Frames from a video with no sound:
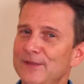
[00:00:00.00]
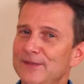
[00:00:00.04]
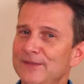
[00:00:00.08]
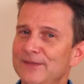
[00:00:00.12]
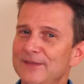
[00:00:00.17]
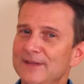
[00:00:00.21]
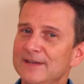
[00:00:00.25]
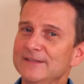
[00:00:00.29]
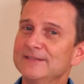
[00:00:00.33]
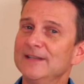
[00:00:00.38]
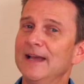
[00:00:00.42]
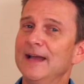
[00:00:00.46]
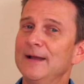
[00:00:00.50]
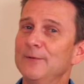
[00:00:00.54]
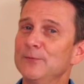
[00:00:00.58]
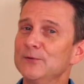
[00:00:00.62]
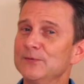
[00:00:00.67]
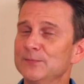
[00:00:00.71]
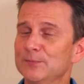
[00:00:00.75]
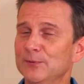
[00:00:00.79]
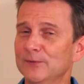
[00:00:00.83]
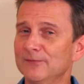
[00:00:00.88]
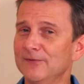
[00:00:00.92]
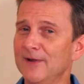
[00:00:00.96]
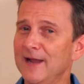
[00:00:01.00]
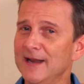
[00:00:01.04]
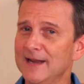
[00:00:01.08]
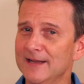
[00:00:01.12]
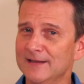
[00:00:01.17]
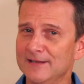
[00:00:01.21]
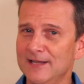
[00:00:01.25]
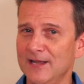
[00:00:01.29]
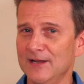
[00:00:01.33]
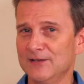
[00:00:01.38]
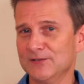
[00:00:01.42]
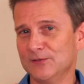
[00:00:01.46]
of the things I was
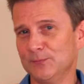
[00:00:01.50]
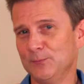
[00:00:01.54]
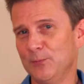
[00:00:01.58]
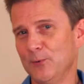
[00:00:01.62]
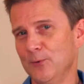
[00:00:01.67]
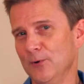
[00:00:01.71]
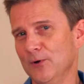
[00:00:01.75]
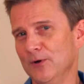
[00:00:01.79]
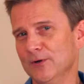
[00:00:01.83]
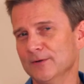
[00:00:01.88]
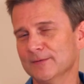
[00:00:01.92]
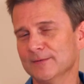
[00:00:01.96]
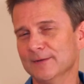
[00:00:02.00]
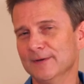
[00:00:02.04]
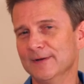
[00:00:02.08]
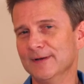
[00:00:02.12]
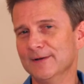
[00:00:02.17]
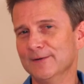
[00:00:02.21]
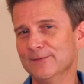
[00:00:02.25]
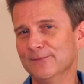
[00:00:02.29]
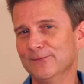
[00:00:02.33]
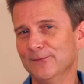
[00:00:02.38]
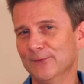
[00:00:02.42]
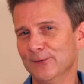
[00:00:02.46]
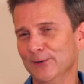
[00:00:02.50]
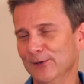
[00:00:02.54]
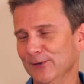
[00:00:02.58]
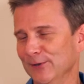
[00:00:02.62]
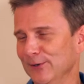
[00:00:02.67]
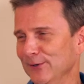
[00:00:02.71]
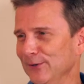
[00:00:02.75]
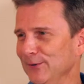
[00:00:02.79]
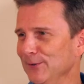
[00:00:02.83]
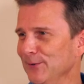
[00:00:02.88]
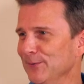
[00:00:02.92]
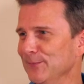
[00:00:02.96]
providing tech support for
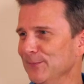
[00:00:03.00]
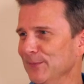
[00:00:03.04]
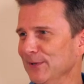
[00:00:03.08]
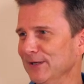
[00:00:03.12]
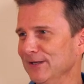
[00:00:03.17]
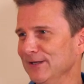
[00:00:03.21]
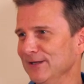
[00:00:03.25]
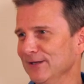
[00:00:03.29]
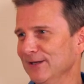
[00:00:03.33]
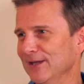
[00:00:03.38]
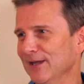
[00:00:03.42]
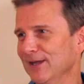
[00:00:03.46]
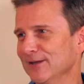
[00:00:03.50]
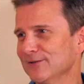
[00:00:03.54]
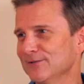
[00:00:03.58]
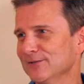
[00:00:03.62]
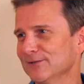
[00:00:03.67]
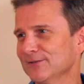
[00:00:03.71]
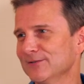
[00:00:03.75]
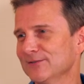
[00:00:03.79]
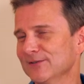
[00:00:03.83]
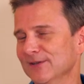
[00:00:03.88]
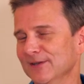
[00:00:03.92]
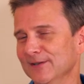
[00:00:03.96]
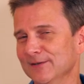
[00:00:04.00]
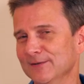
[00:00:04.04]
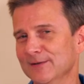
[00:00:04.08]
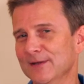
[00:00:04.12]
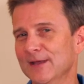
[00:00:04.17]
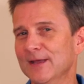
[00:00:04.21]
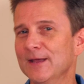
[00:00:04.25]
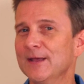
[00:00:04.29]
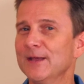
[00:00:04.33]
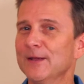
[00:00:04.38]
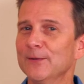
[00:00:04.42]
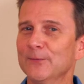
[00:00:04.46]
her on many occasions, and
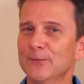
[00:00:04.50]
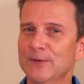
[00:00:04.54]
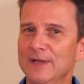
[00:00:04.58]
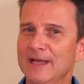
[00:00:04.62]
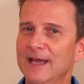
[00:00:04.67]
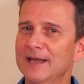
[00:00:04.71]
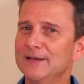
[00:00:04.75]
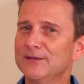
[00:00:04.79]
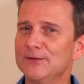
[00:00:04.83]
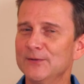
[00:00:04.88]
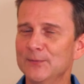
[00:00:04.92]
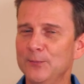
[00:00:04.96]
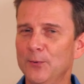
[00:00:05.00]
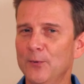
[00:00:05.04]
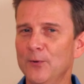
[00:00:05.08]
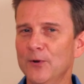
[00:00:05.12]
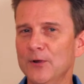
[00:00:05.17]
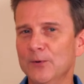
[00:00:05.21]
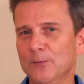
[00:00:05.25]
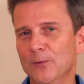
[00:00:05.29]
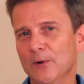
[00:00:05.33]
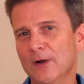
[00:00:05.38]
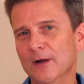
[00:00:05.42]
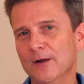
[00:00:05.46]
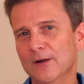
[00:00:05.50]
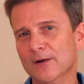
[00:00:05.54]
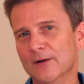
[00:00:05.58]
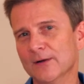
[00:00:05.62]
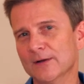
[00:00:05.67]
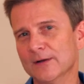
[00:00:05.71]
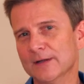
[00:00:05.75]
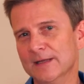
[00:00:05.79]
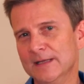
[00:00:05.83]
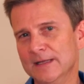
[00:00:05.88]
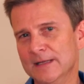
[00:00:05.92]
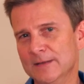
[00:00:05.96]
we got to the point where
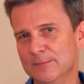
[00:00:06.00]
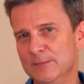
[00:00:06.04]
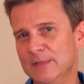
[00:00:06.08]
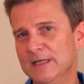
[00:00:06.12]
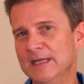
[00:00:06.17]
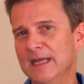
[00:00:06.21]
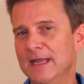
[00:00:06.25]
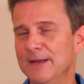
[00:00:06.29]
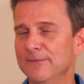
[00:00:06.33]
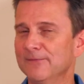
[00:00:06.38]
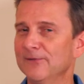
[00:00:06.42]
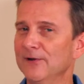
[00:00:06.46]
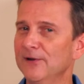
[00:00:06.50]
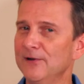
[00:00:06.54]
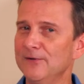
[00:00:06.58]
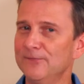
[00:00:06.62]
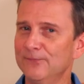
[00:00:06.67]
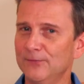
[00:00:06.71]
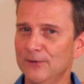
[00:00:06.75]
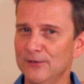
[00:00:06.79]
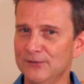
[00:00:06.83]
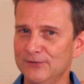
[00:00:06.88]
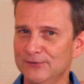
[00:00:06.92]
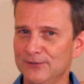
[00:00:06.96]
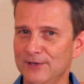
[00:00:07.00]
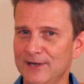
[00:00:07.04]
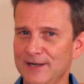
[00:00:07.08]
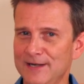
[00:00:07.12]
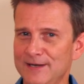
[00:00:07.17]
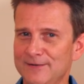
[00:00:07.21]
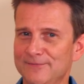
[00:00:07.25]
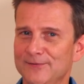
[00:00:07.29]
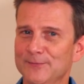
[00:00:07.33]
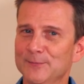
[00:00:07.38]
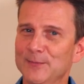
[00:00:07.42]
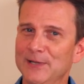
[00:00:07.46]
it became very
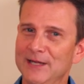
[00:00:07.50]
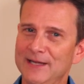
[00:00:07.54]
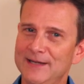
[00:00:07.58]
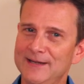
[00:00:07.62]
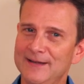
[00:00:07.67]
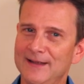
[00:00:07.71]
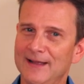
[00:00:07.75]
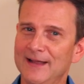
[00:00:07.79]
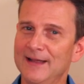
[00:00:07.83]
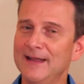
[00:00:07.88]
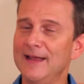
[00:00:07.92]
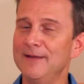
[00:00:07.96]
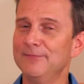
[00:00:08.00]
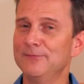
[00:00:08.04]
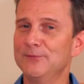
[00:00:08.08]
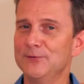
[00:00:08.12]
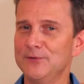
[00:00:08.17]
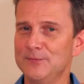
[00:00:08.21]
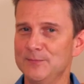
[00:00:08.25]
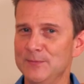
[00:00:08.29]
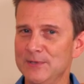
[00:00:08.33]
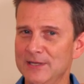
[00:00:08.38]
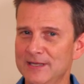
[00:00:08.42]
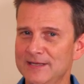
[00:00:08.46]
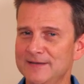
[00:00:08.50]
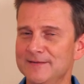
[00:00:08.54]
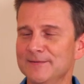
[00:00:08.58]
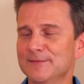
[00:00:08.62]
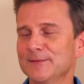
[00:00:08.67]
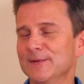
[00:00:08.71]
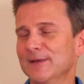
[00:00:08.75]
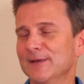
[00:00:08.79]
frustrating for me. I have to admit,